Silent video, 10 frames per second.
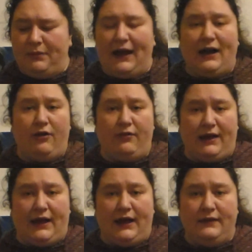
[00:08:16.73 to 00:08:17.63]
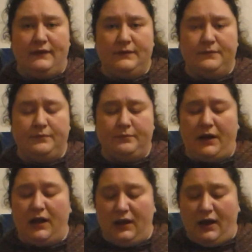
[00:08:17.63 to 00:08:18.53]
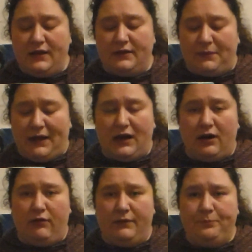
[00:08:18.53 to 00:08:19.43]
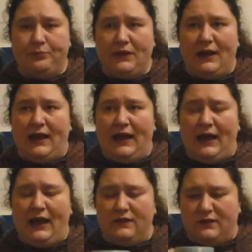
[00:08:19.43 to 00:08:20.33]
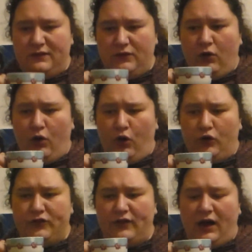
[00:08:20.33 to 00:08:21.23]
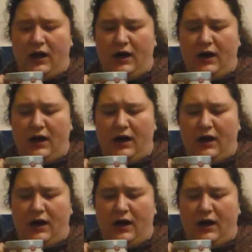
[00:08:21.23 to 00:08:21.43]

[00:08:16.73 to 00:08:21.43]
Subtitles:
blackcurrant had, but like the blackcurrant, it's not